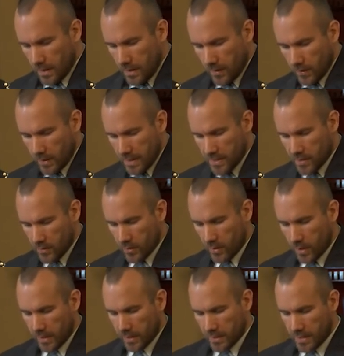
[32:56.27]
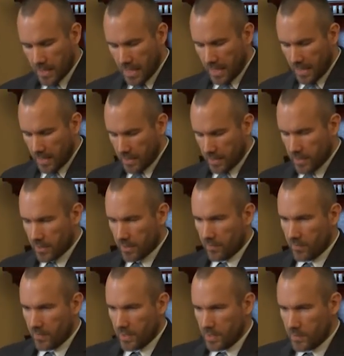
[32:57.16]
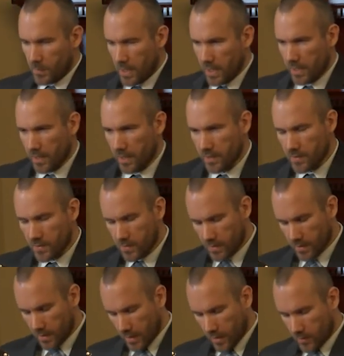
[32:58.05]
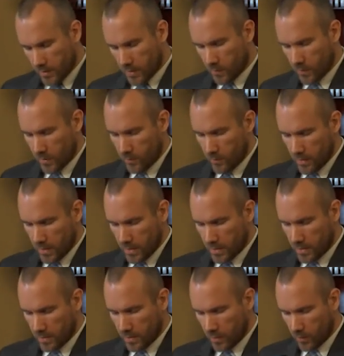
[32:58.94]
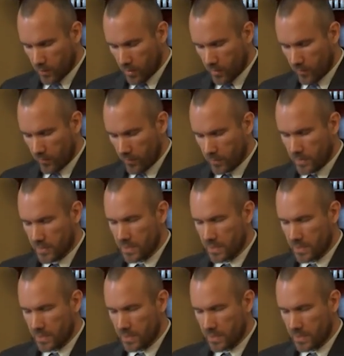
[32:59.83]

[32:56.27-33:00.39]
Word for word: Now, in case you're not entirely convinced by this, I just want to read a quote from